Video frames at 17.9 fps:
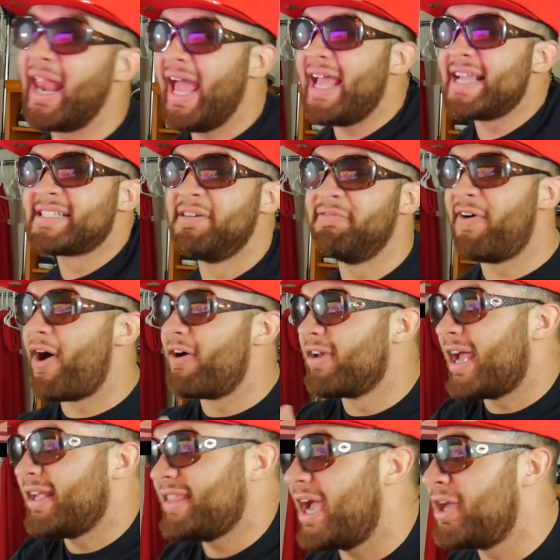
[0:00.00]
legs
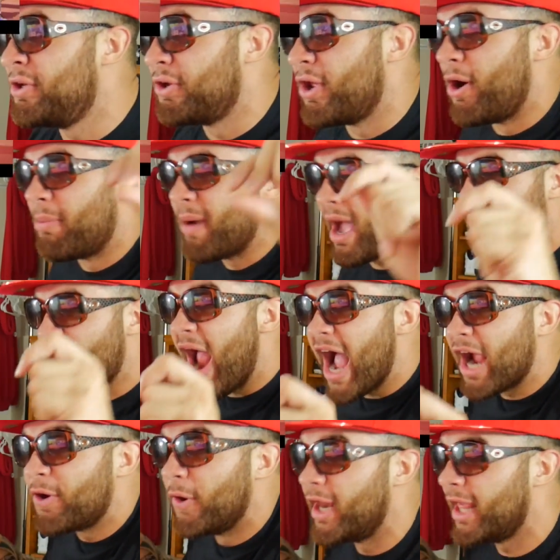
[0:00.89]
involved like they do though, but I
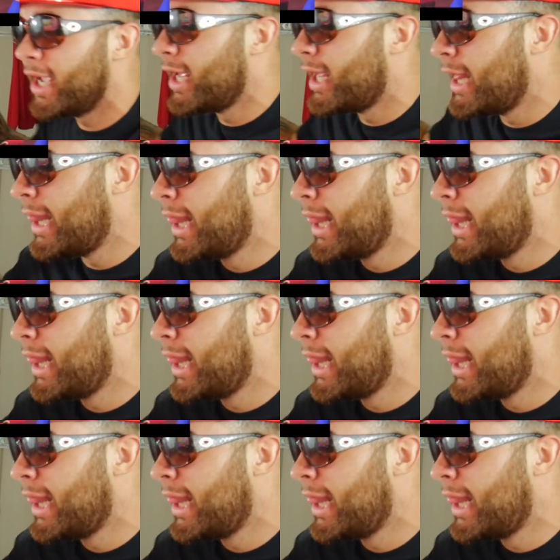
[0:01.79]
rock with it.